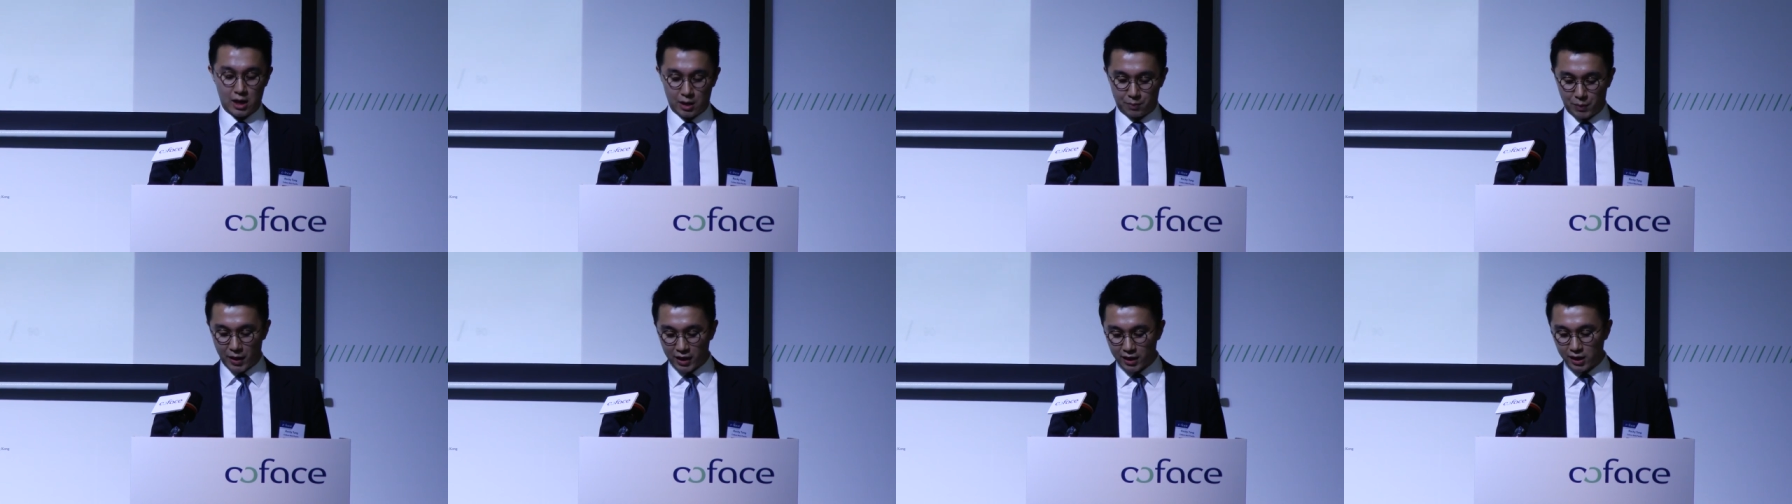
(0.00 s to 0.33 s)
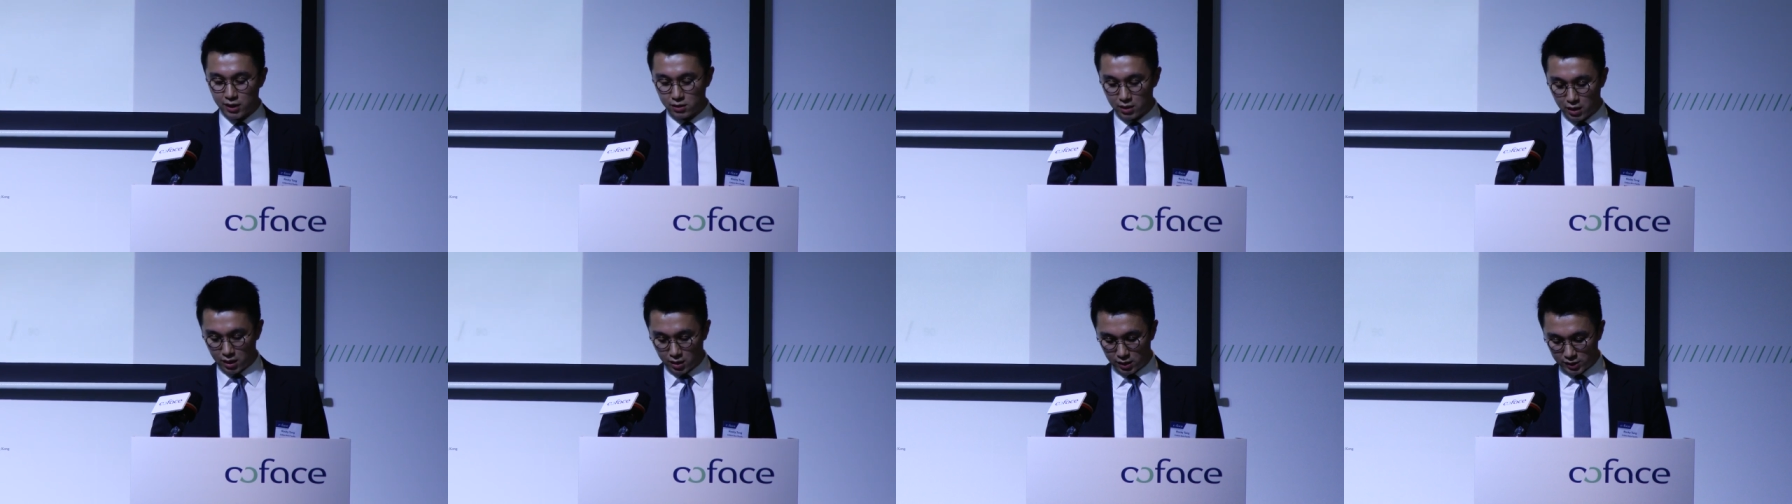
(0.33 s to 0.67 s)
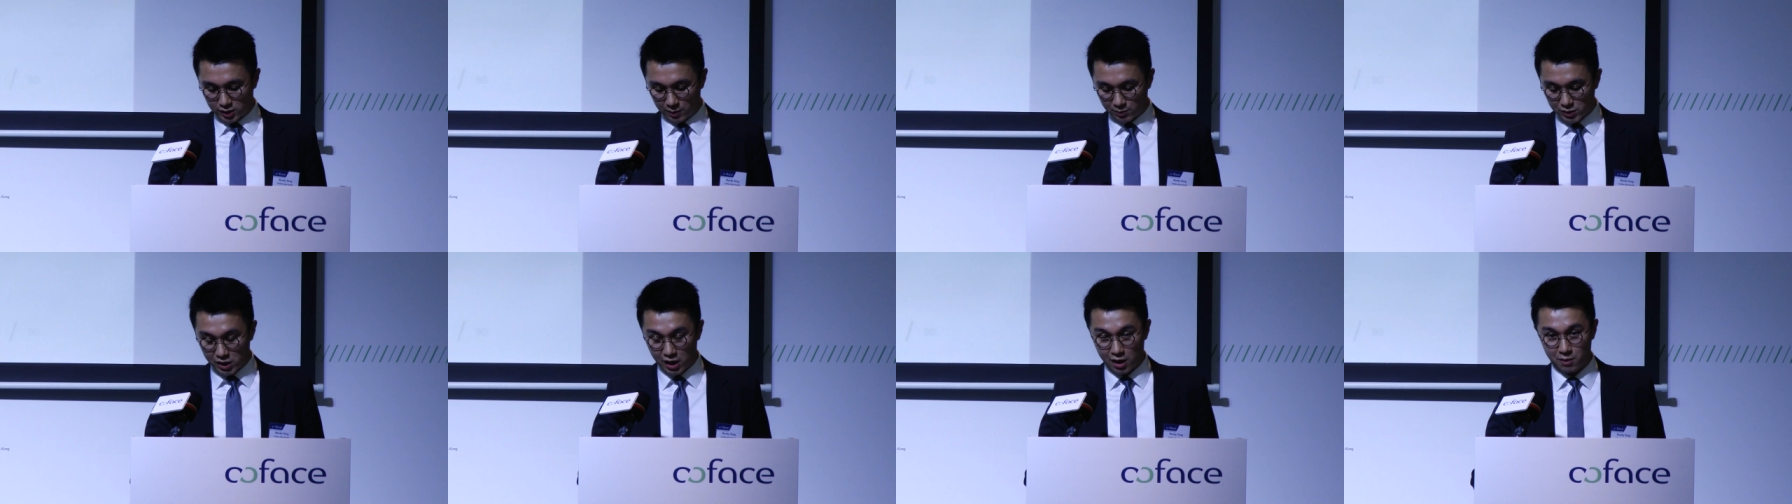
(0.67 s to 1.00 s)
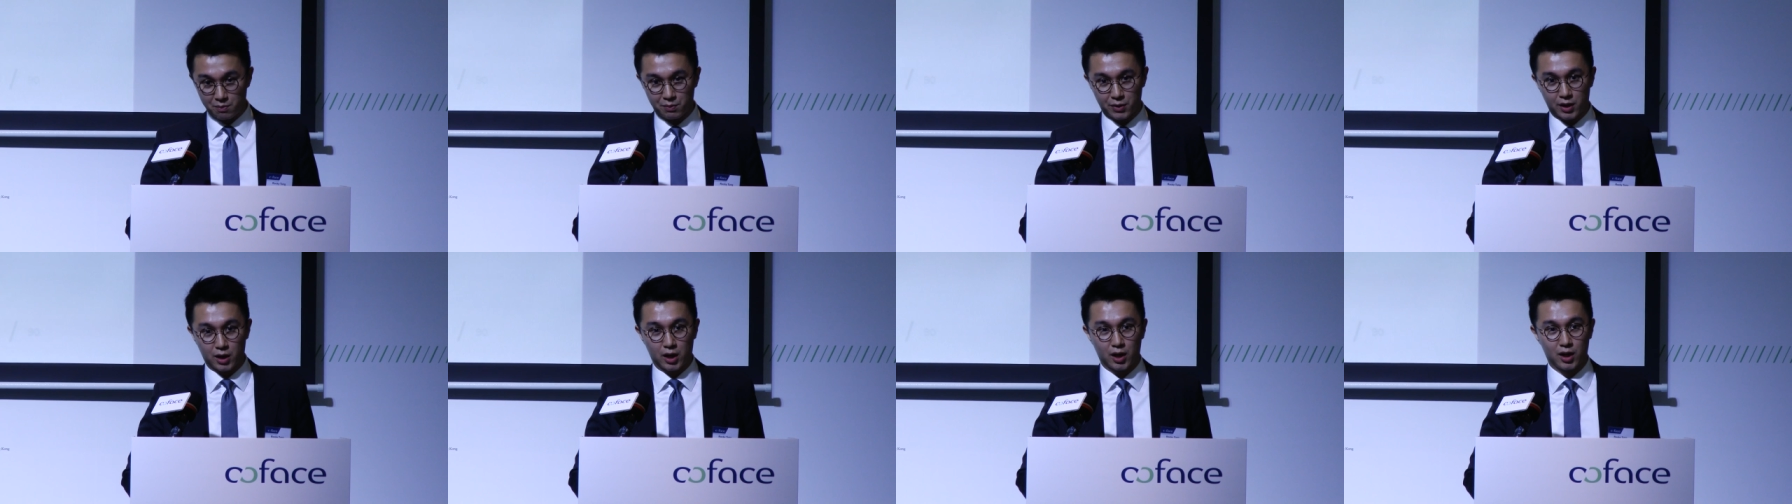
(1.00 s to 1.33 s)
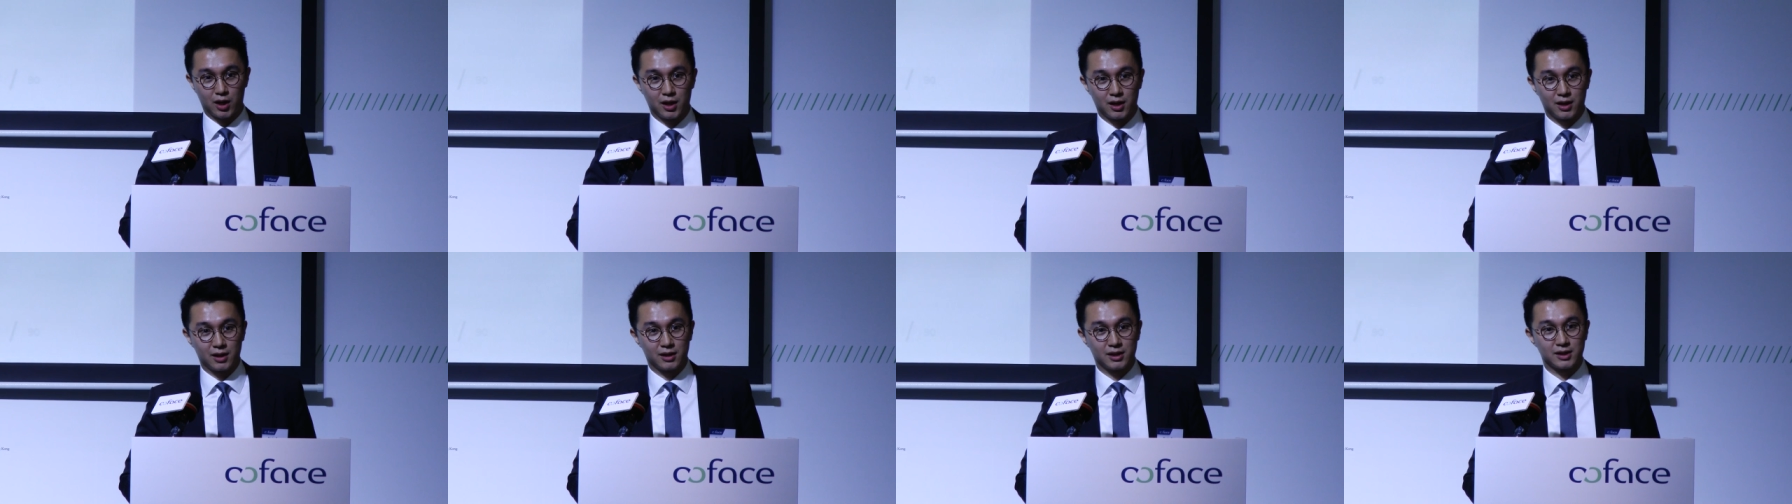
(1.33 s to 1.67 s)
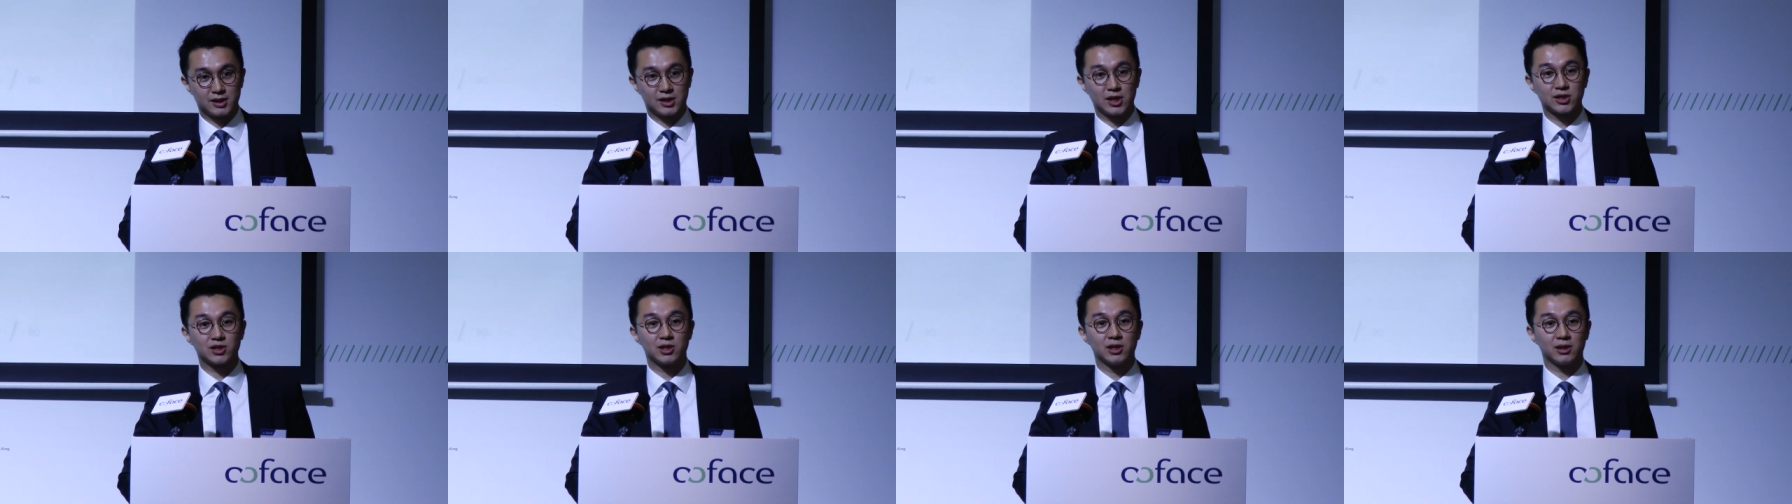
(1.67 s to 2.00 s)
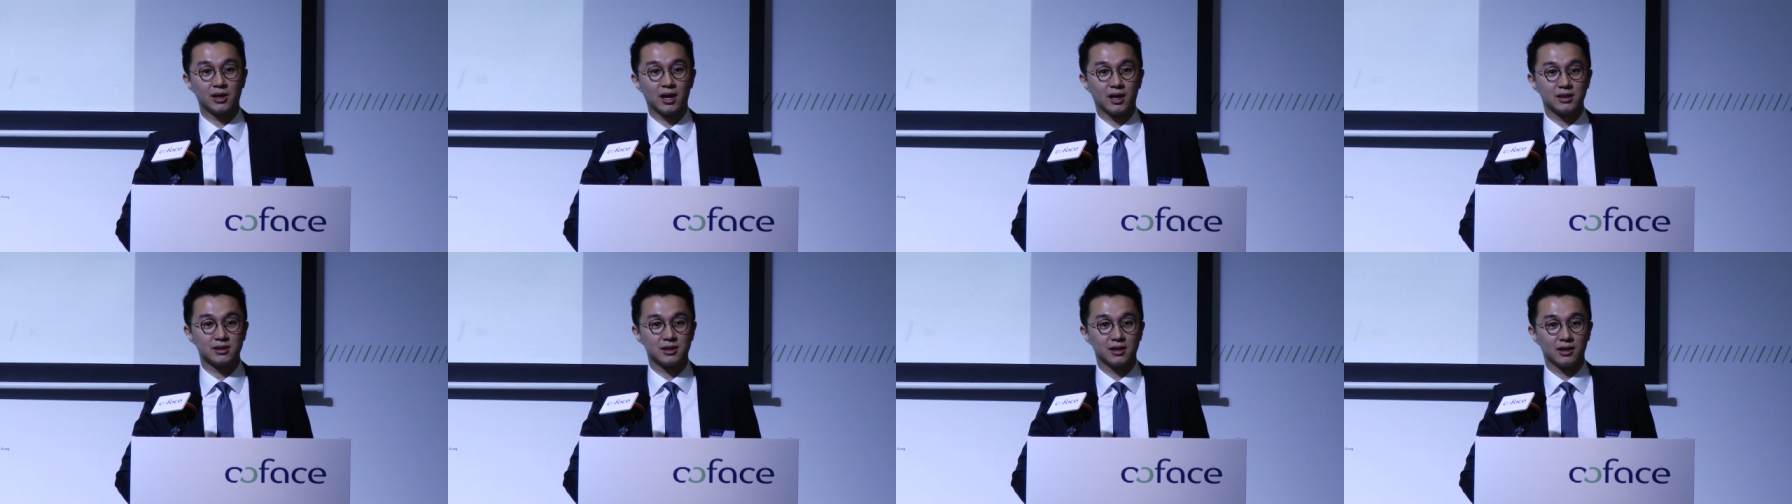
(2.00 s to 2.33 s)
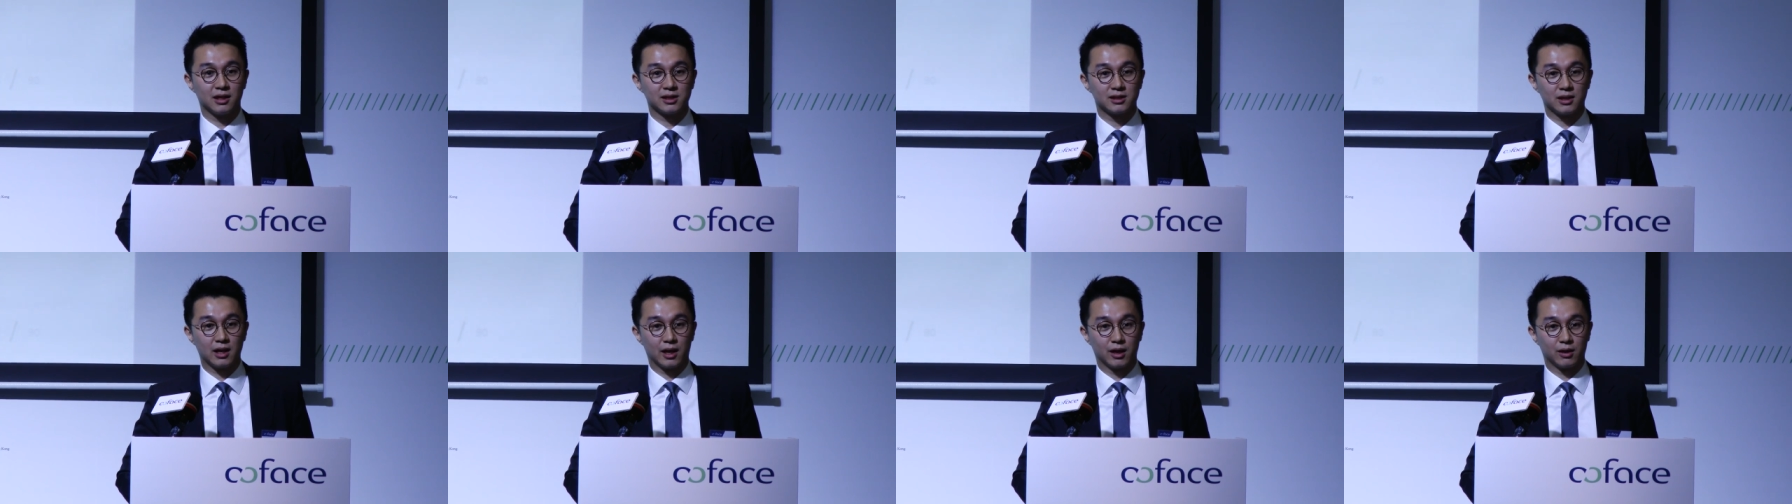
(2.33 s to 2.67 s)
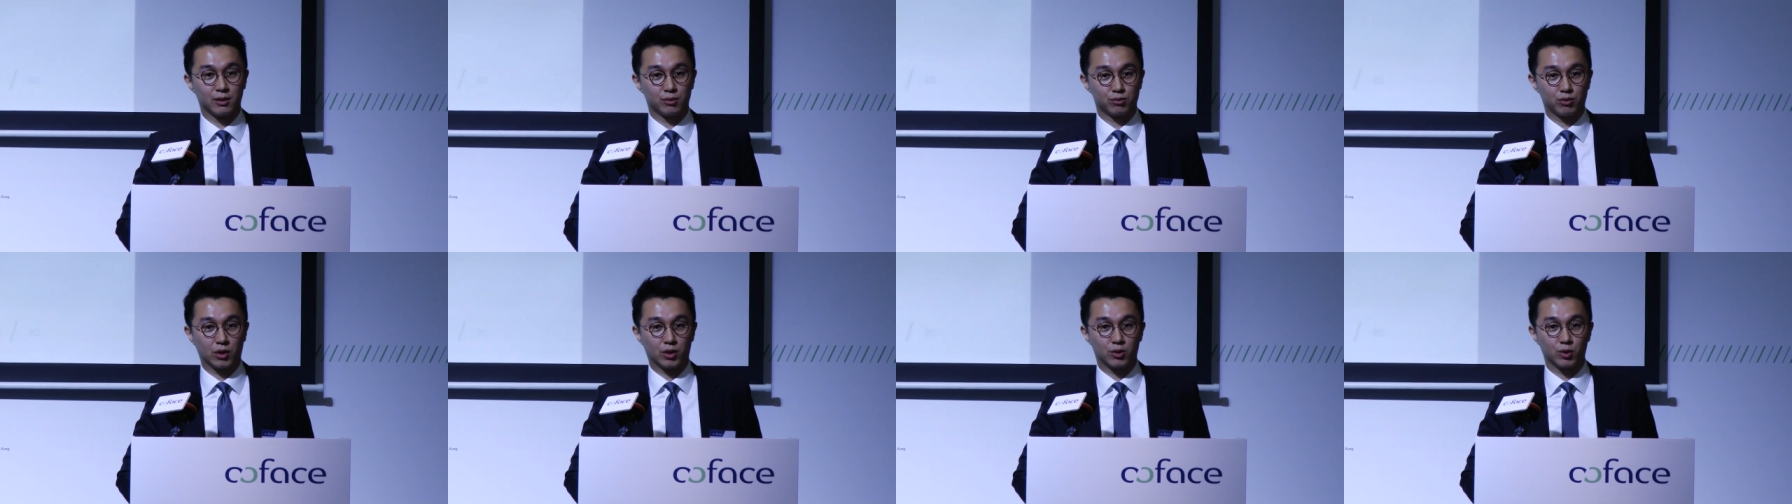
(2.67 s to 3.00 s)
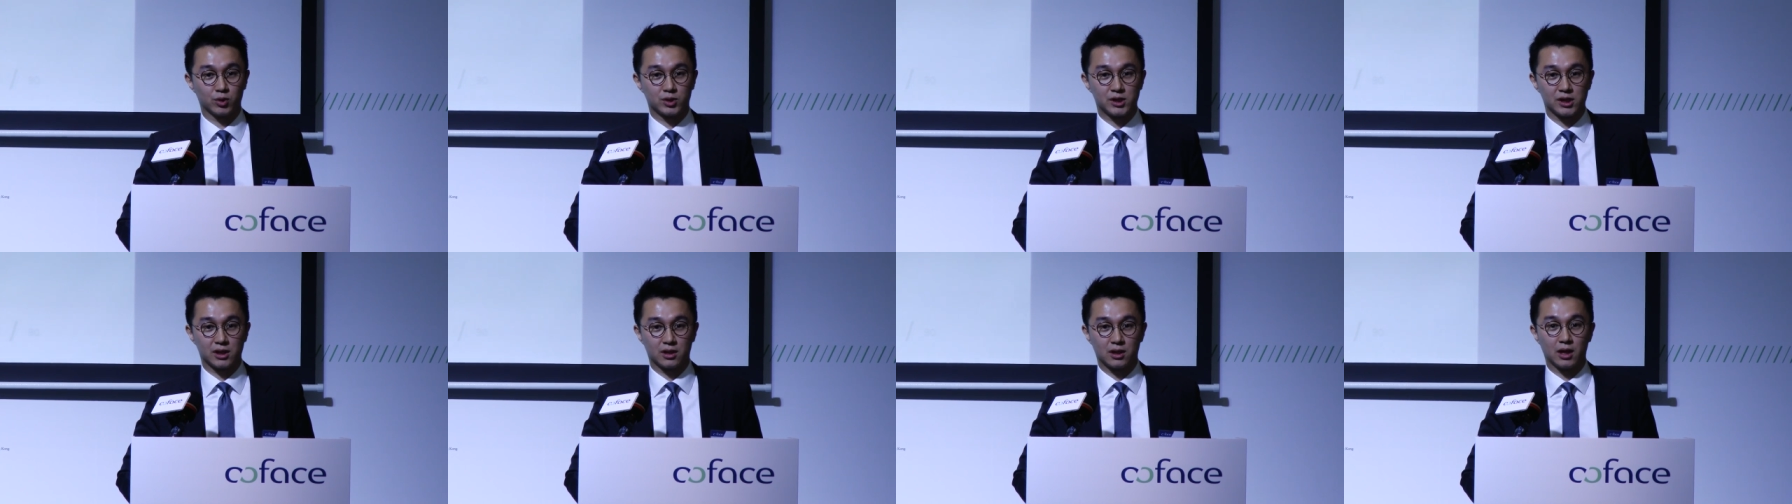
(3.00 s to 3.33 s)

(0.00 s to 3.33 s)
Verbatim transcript: Back in uh, September, sixty-nine cities uh, record